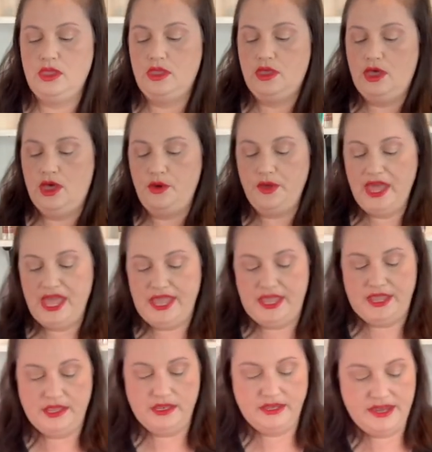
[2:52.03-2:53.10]

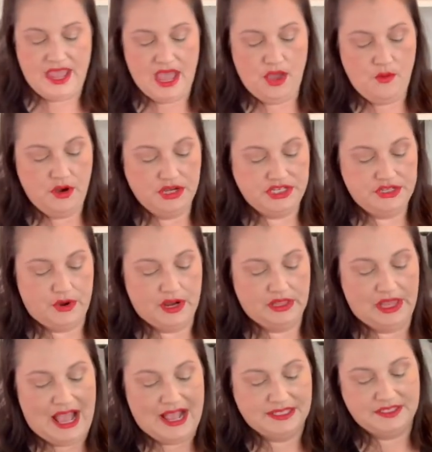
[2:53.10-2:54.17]
Okay, now we're to our
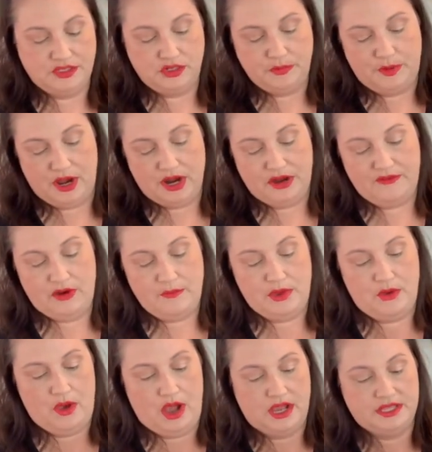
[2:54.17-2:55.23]
last little part of our
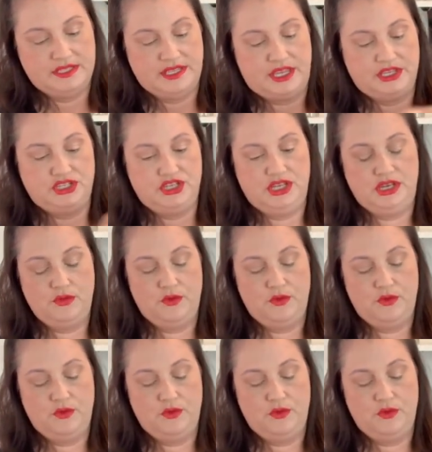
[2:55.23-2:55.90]
mohawk section.